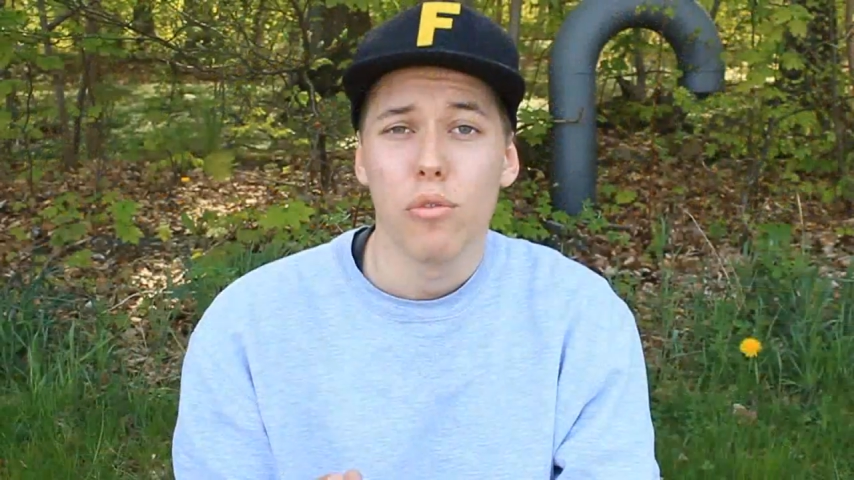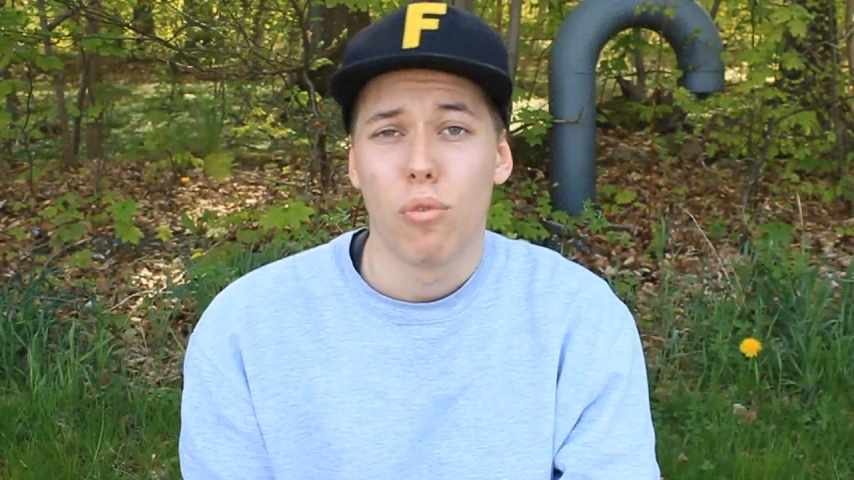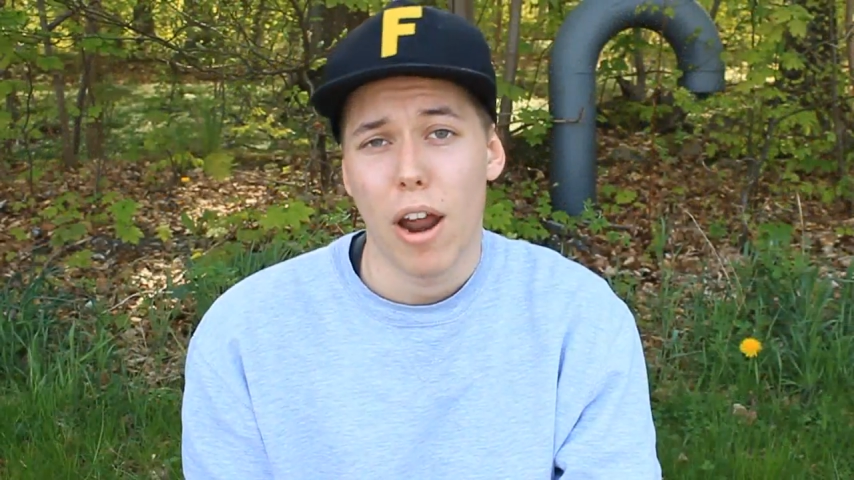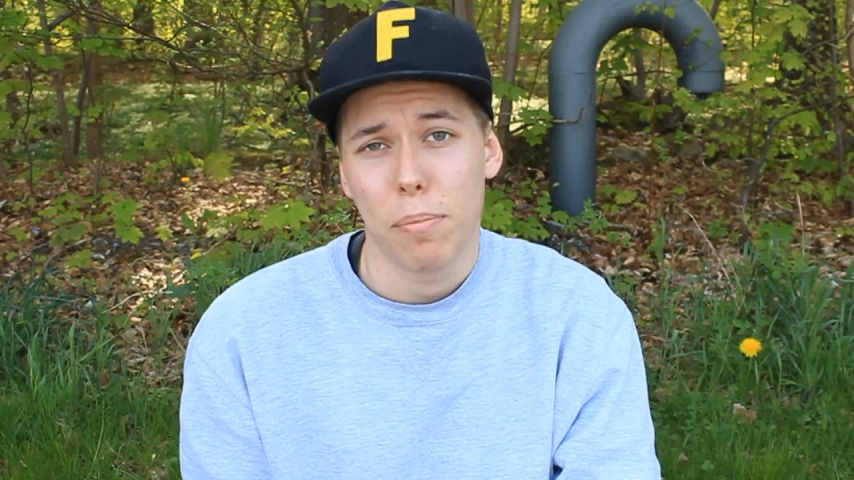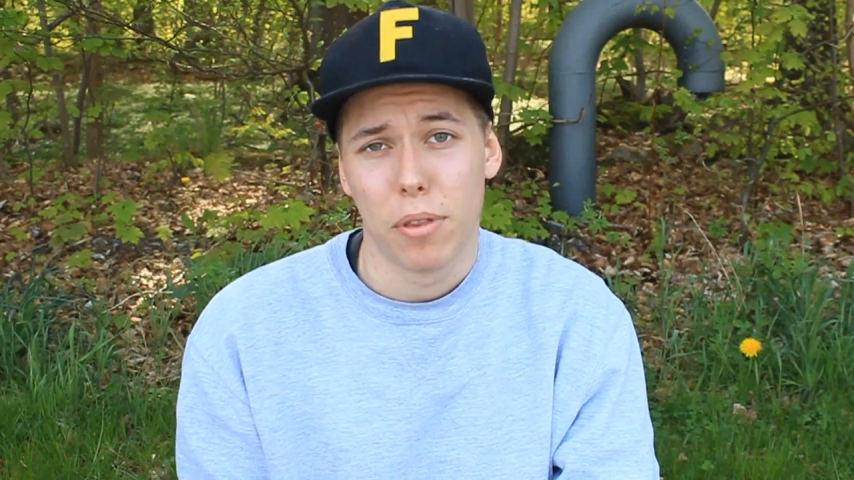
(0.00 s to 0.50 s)
you
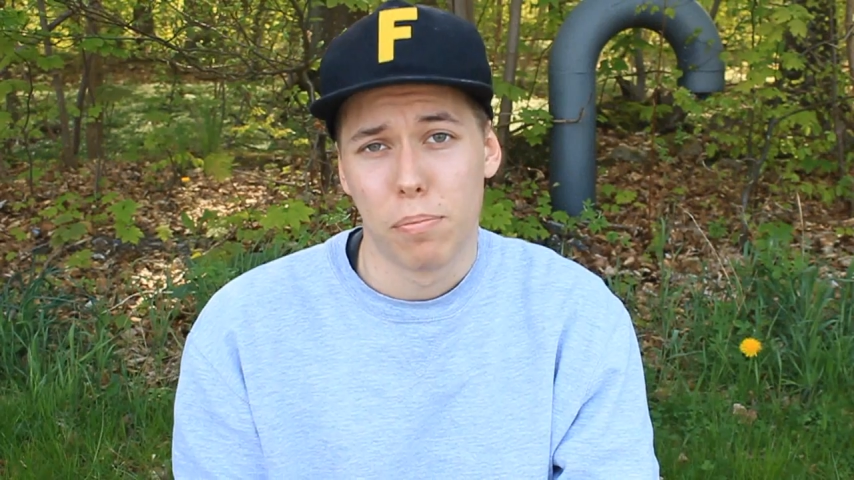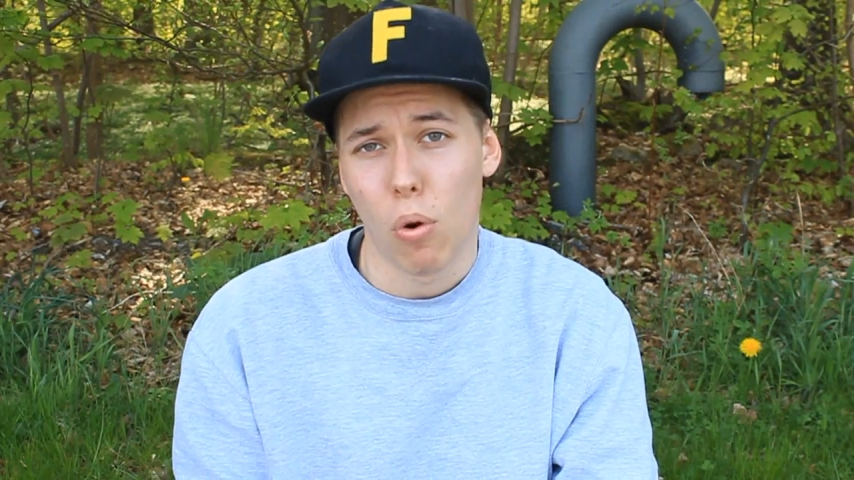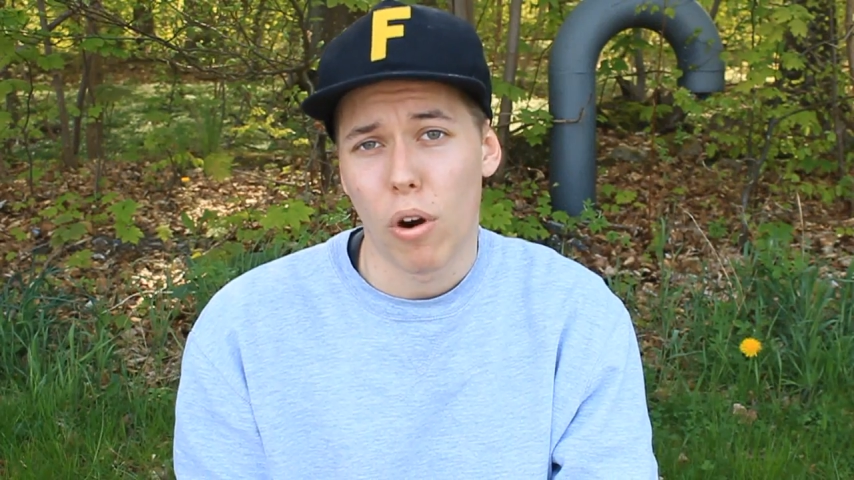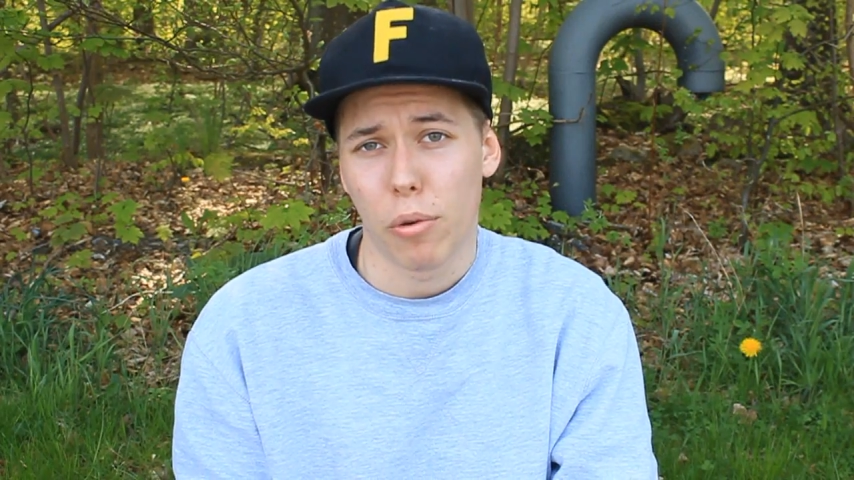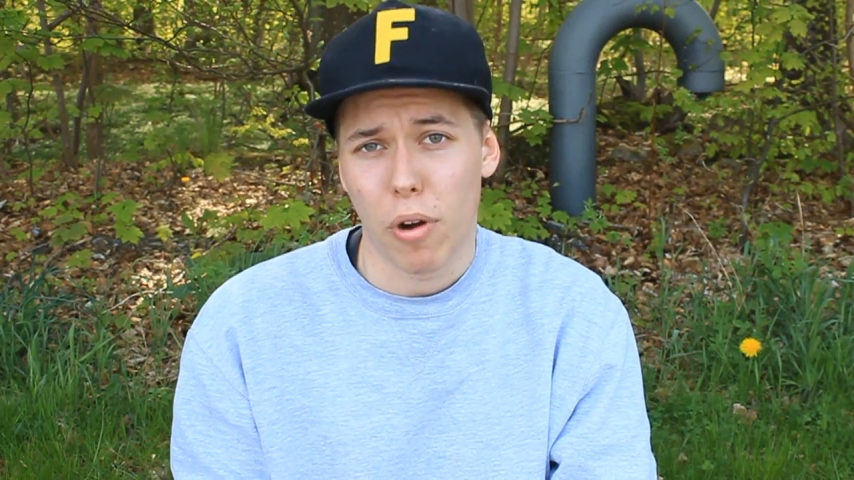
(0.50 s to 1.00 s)
wrap the
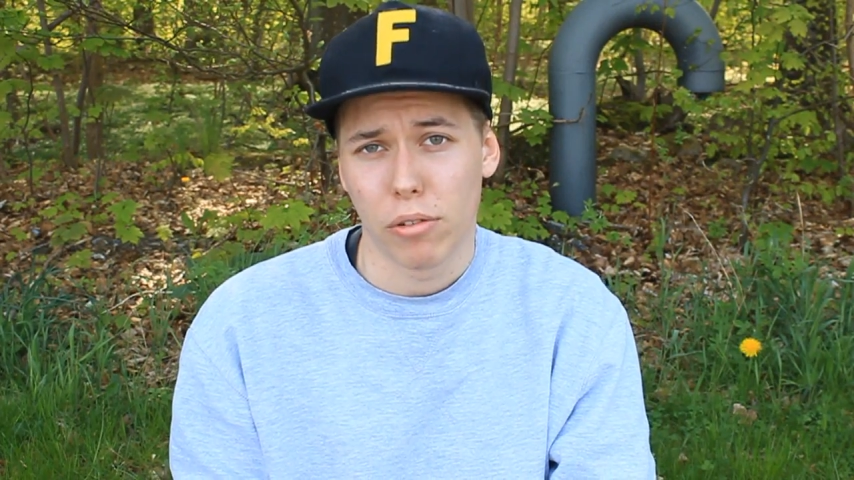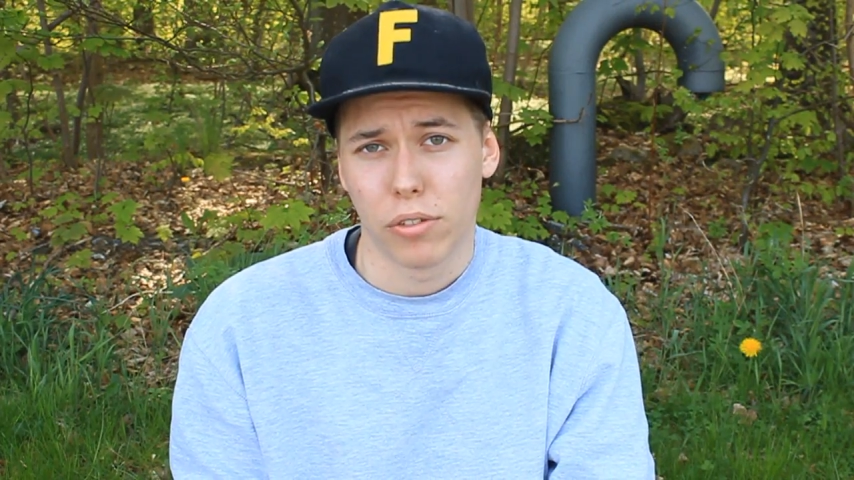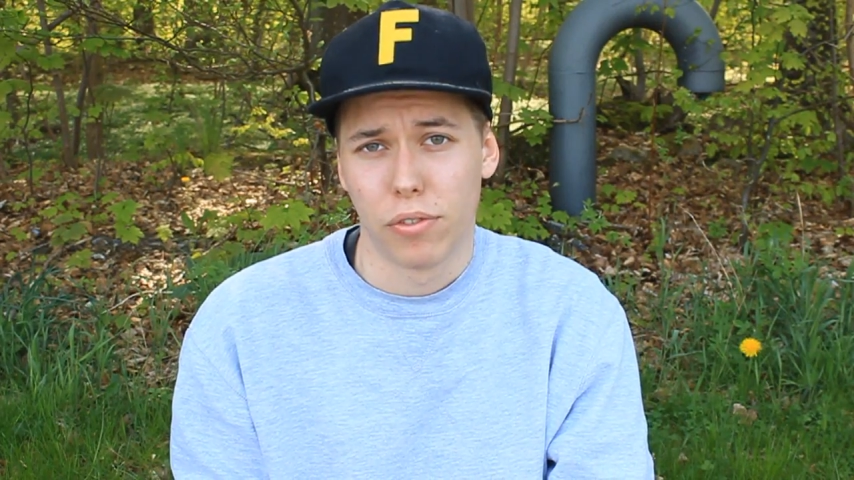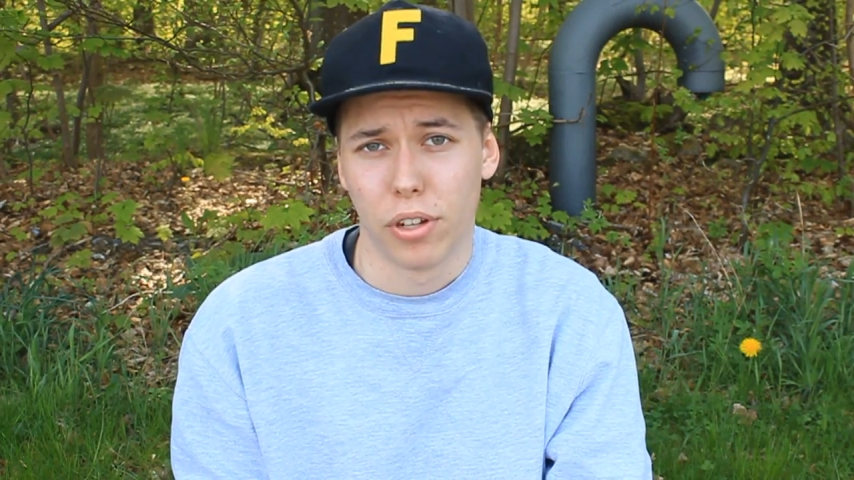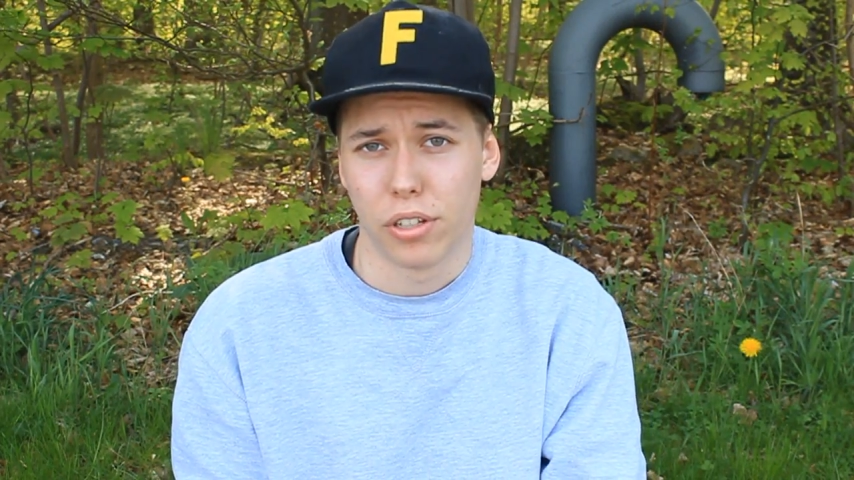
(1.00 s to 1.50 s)
board around
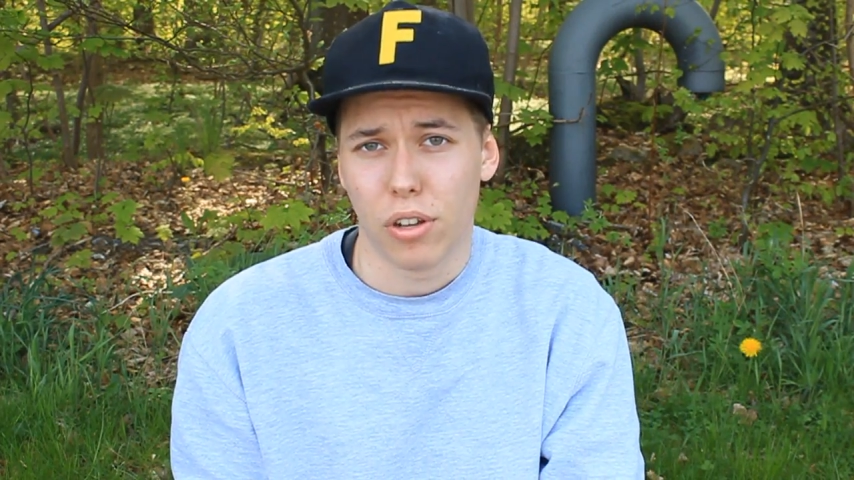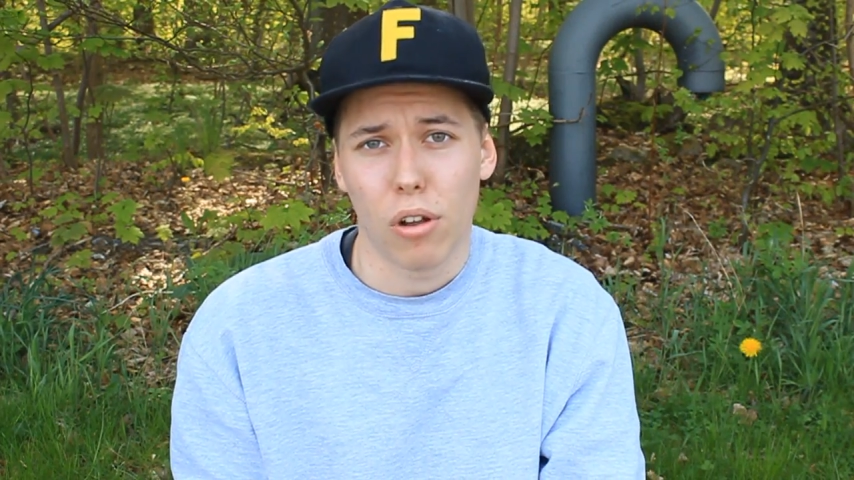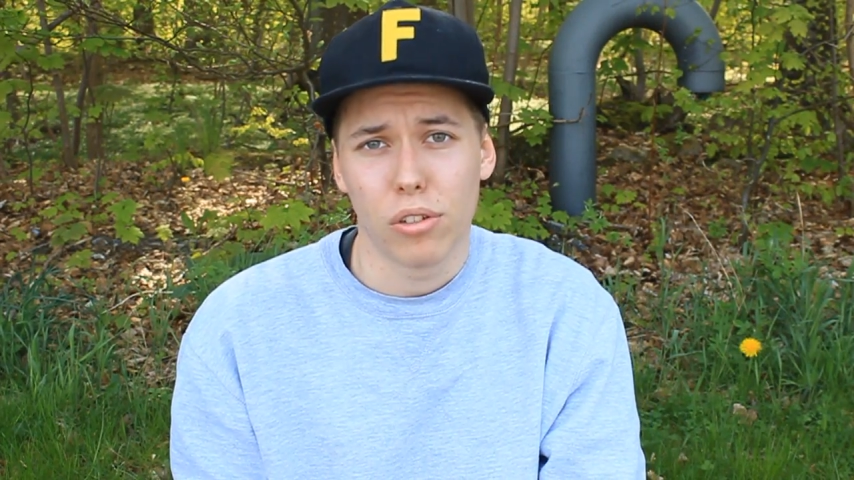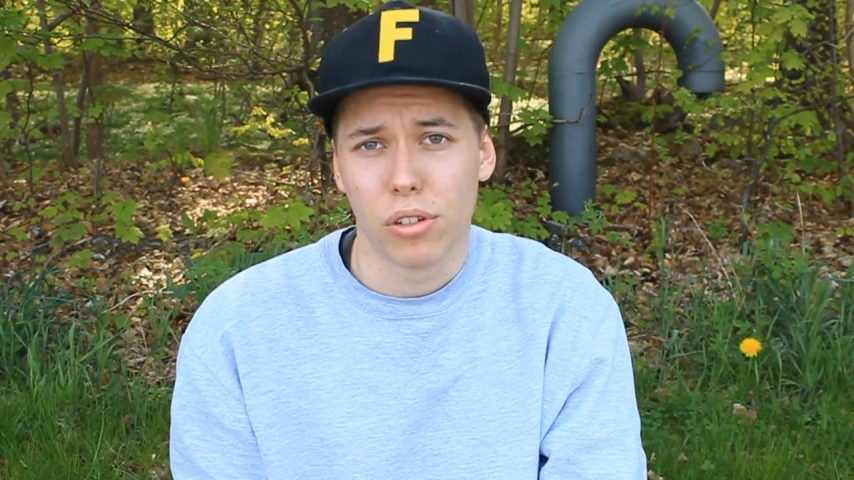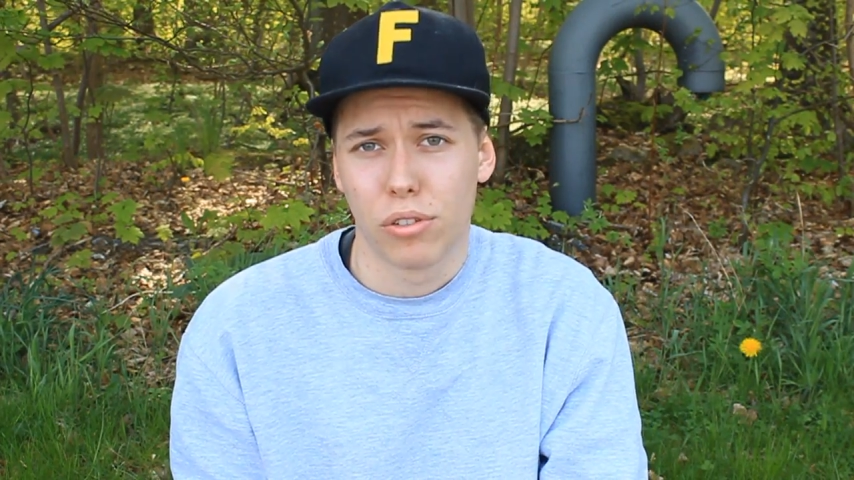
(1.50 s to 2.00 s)
your foot is
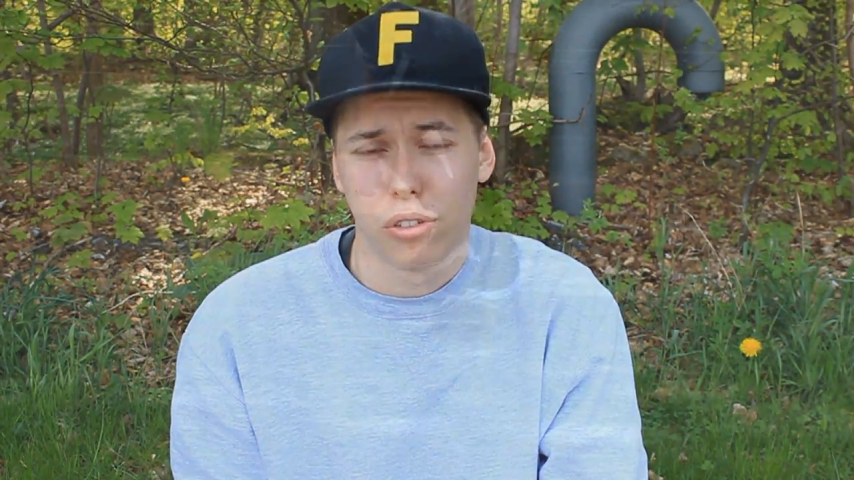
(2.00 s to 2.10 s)
also